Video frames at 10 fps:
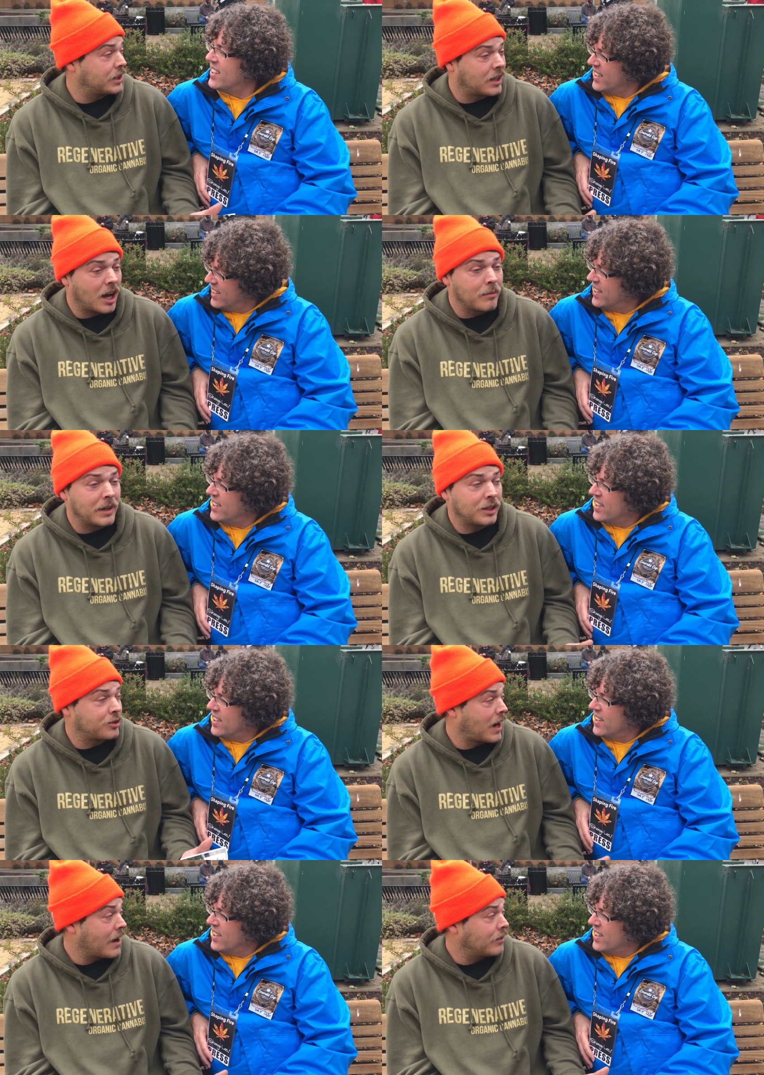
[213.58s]
Speaker 1: to come and
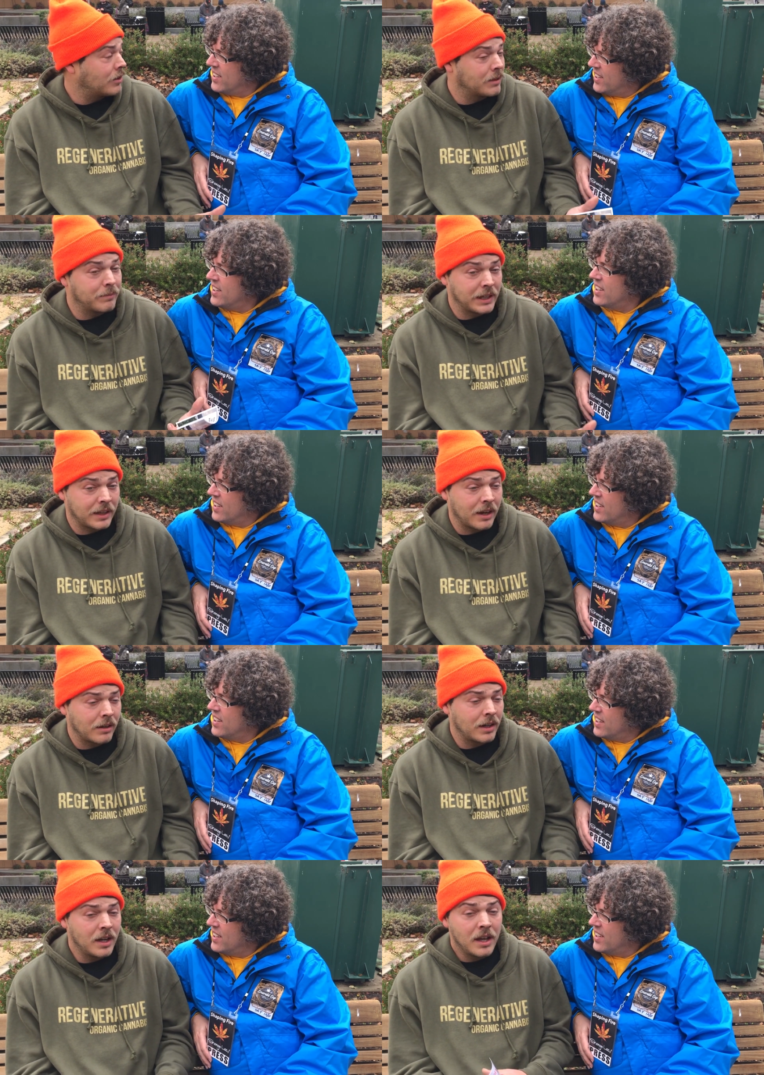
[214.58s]
travel and be
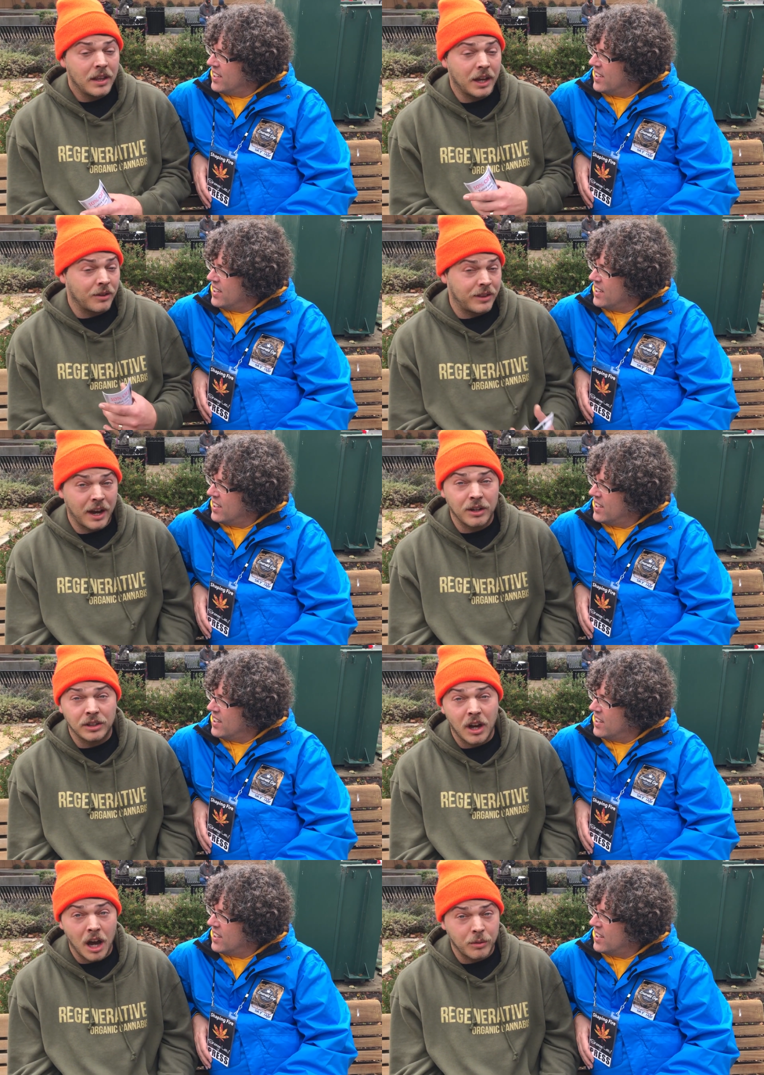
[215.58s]
there. They are there to
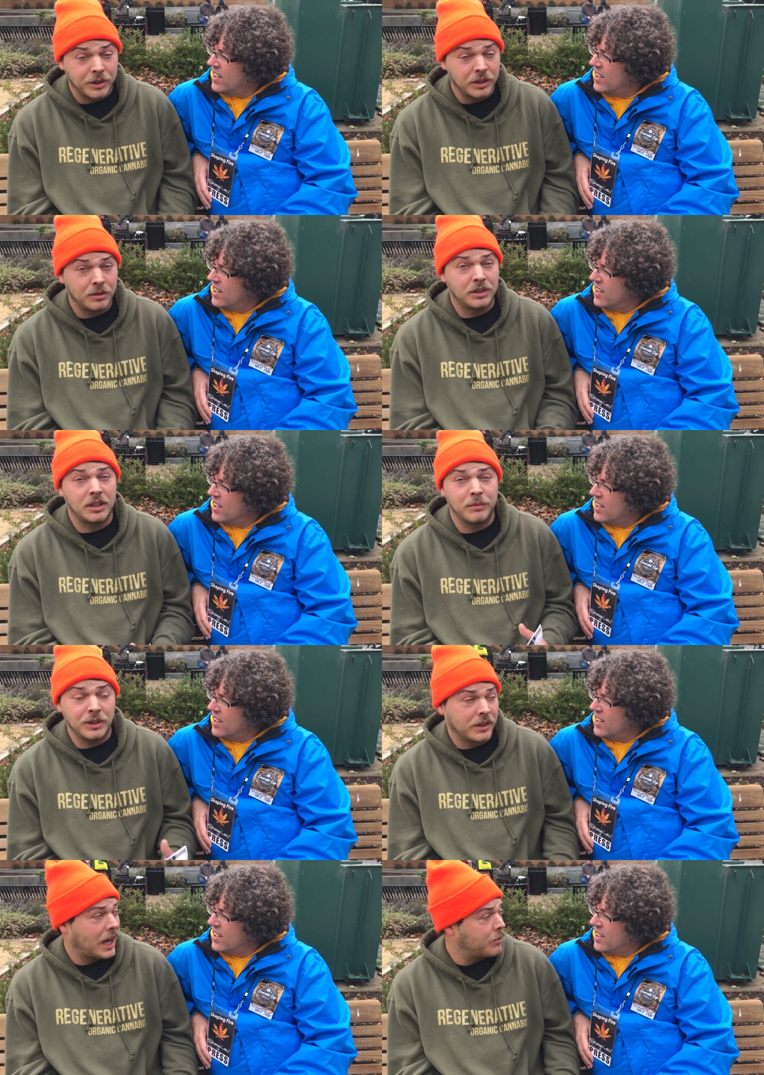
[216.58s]
talk with you, to
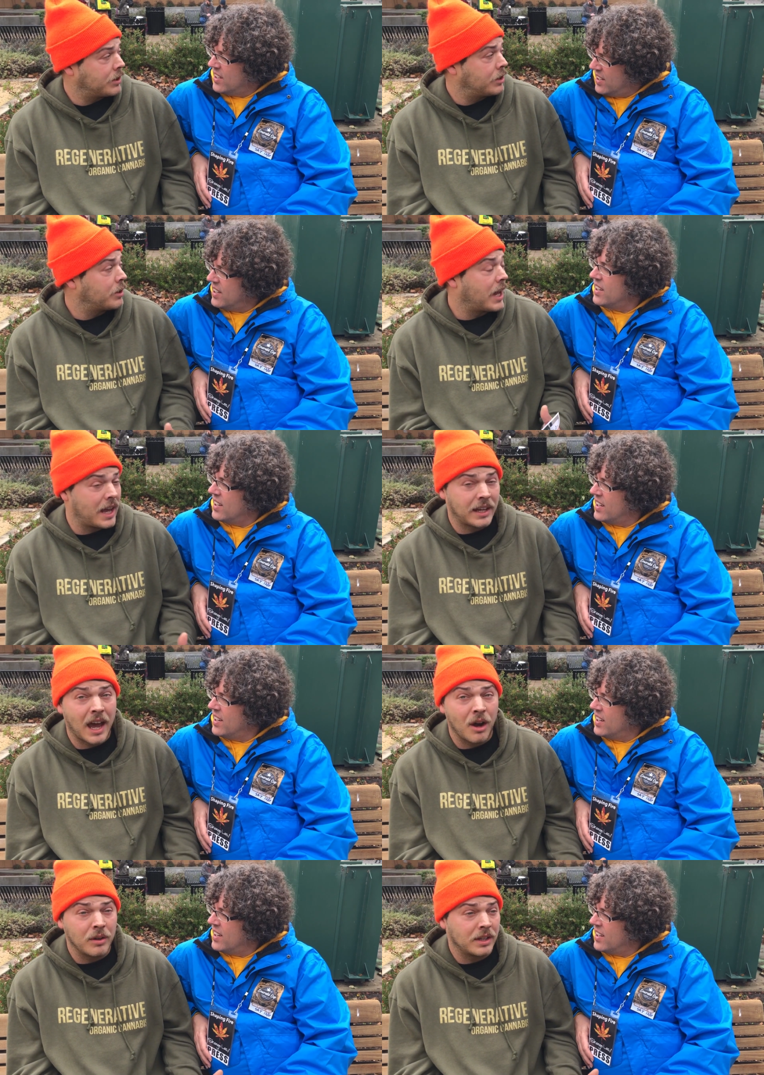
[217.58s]
communicate with you, and hang
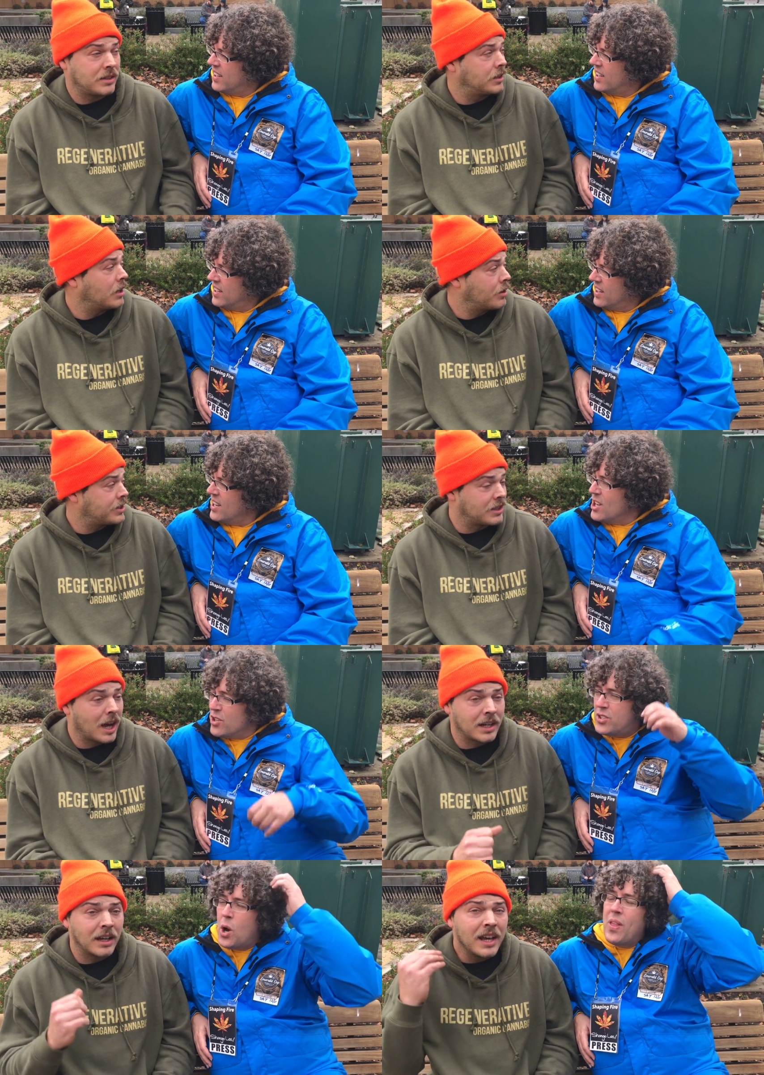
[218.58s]
out. You know, it's
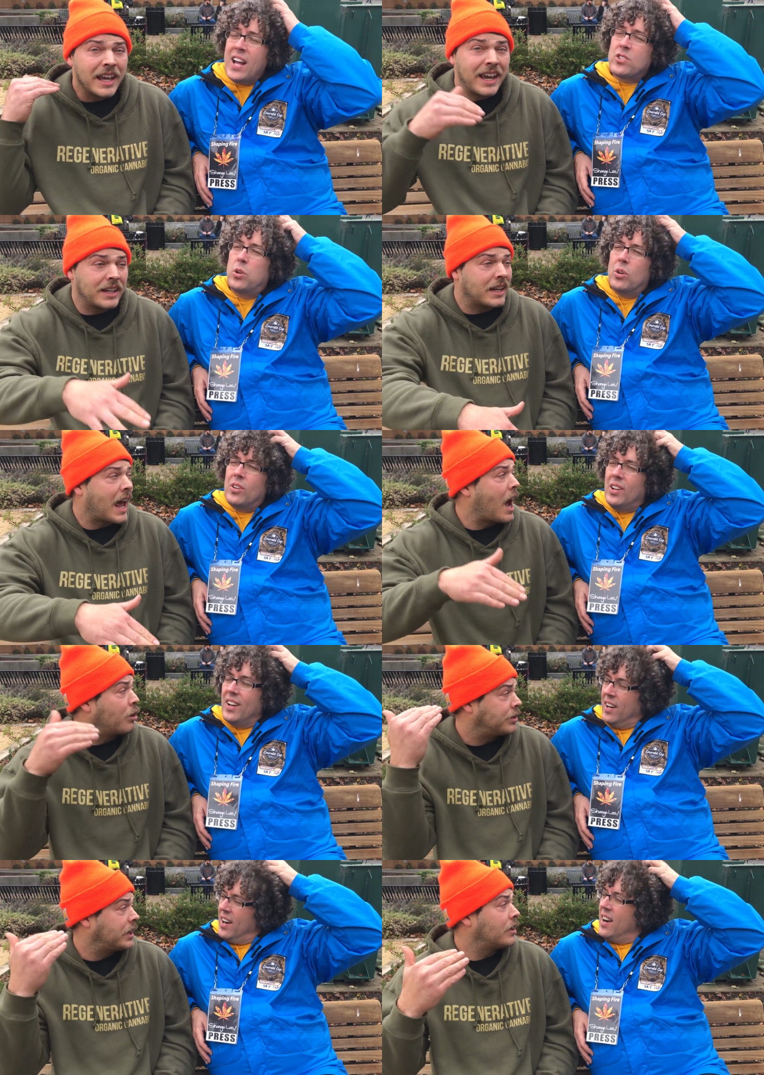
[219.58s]
Speaker 2: not an in and
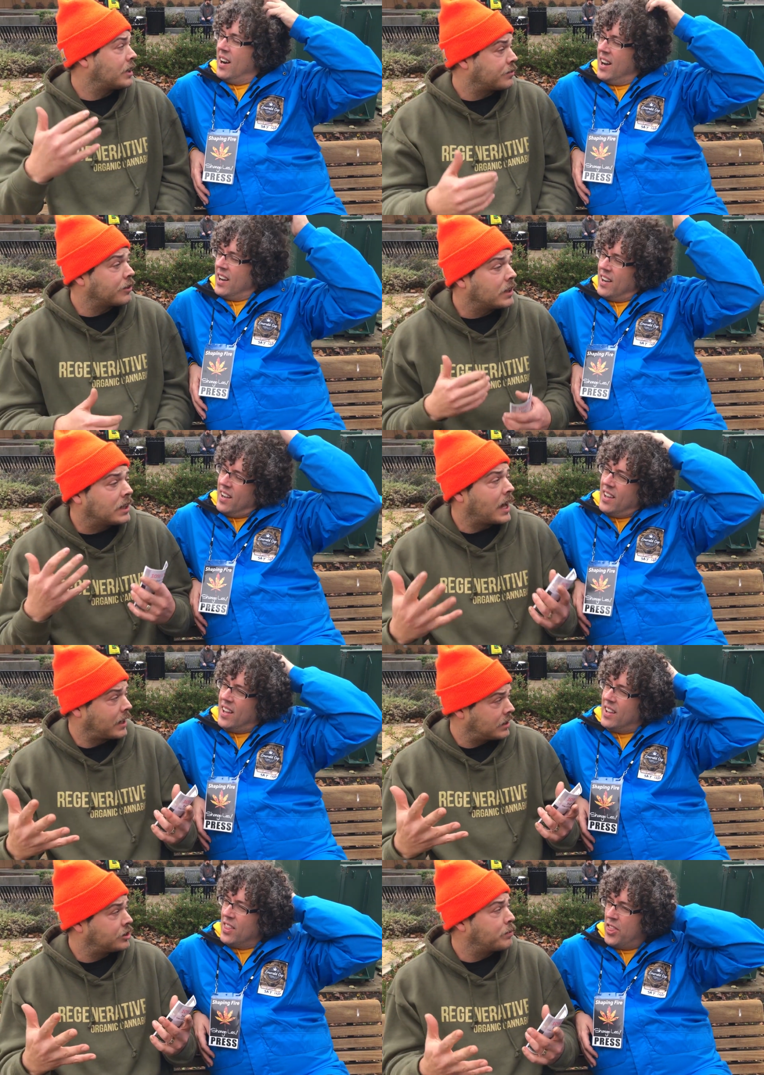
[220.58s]
out deal. It's really like,
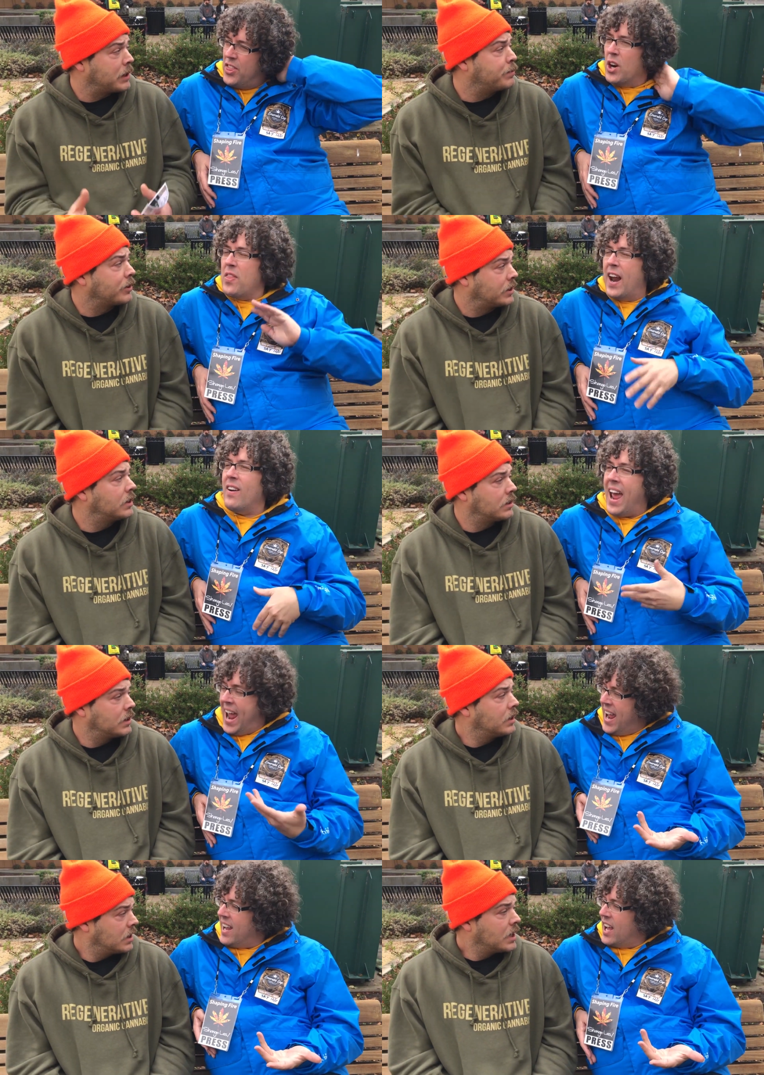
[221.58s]
so people, they're there to
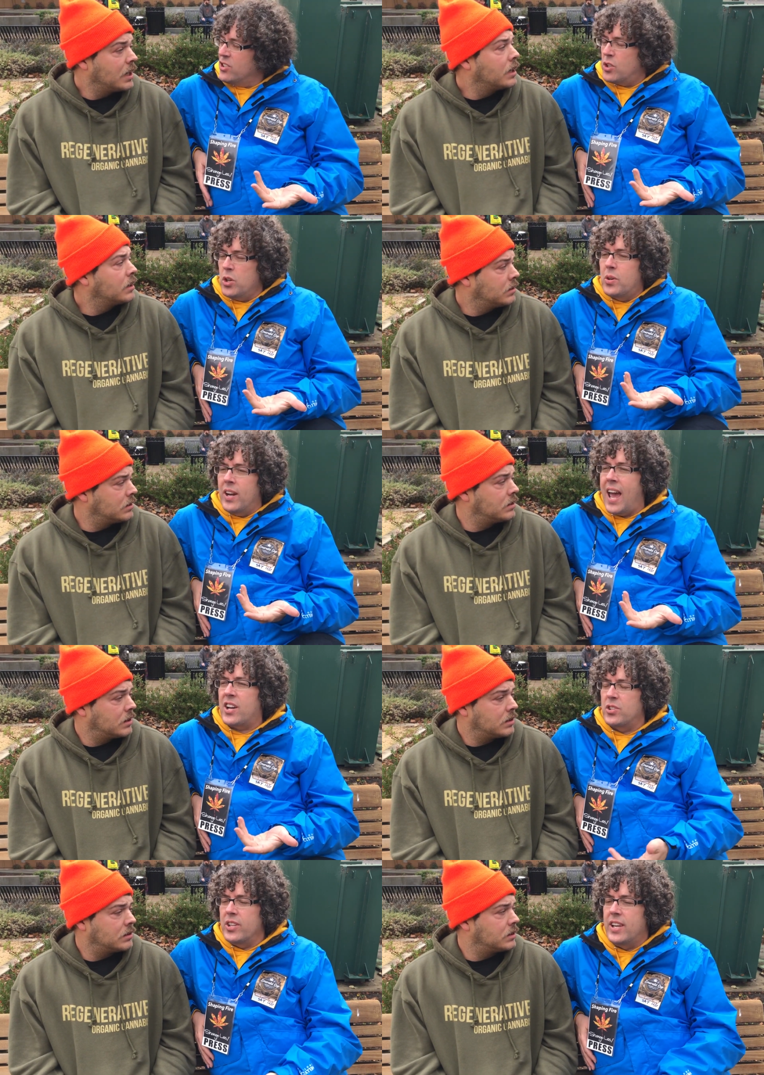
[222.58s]
hang, and so you can
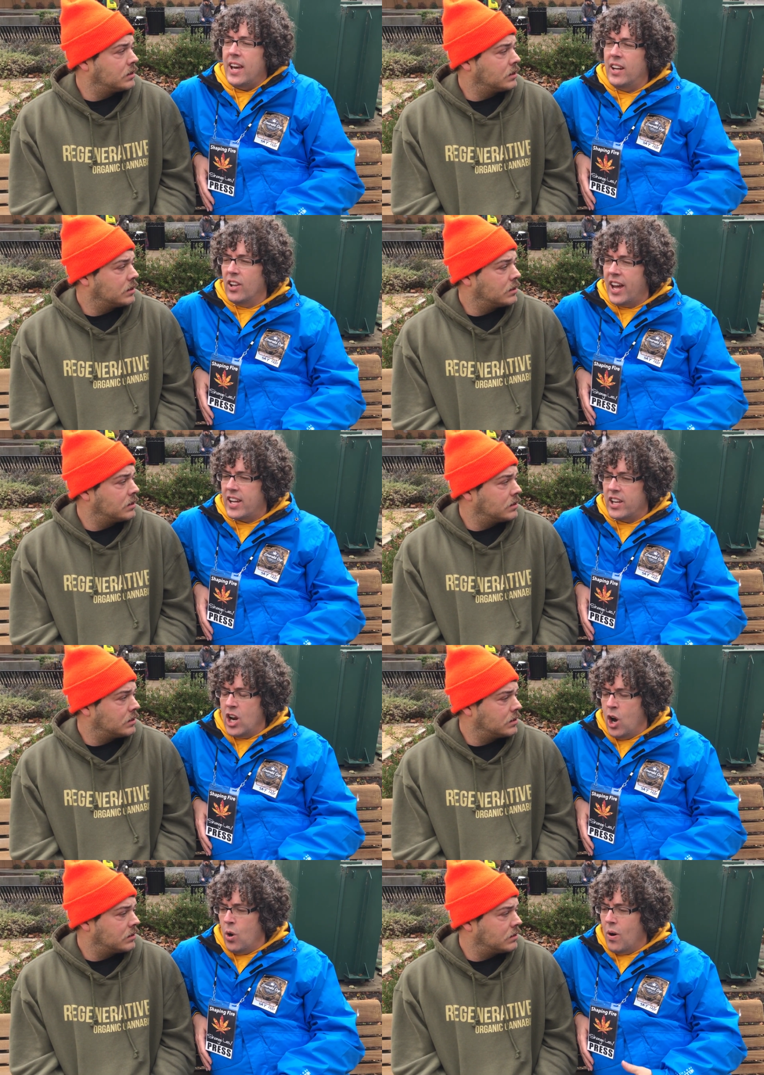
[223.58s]
actually get, like, you
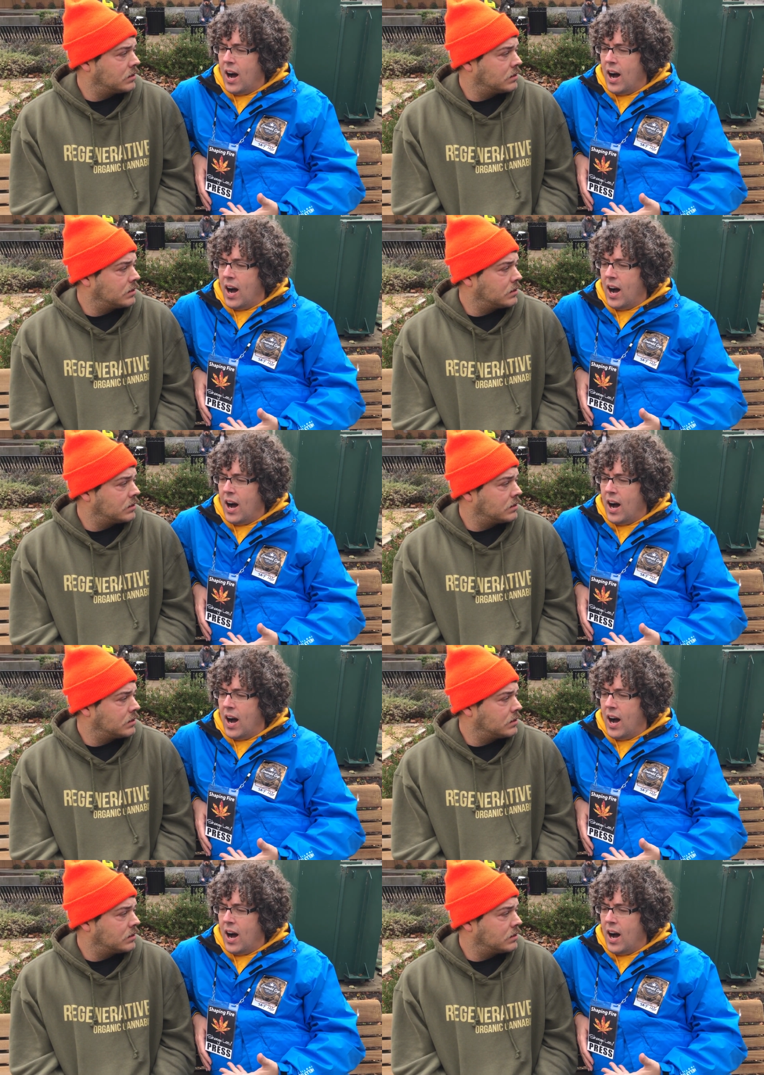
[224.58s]
know,